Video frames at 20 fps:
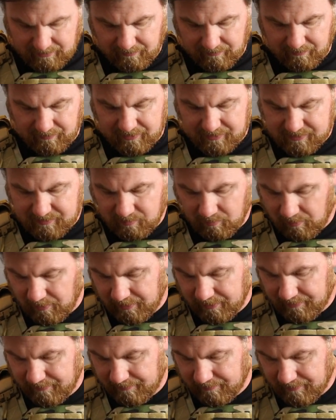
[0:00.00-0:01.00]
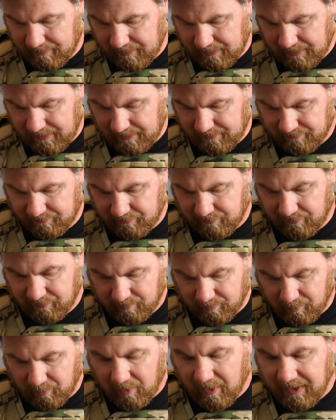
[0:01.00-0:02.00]
This one, for the
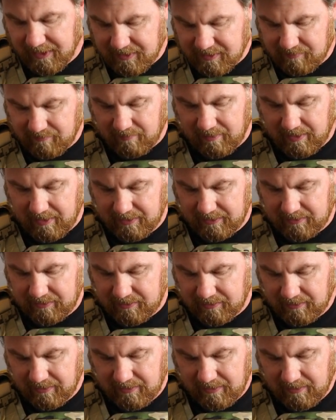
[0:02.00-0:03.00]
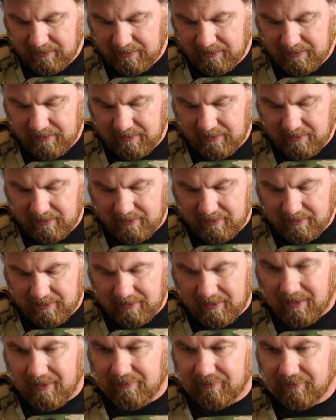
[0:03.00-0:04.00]
price range,
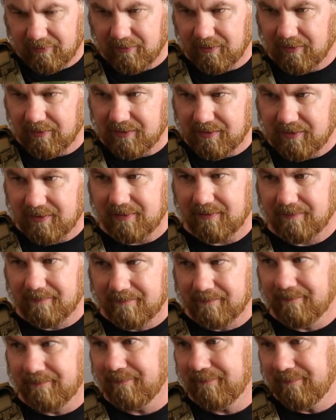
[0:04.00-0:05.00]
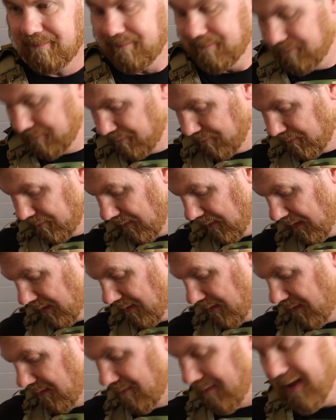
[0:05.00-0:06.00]
offers
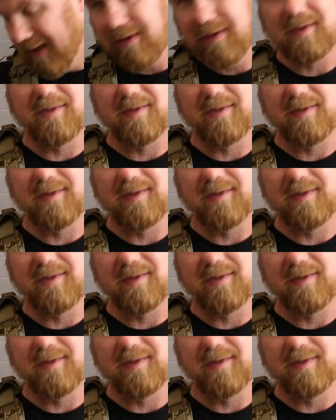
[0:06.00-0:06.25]
about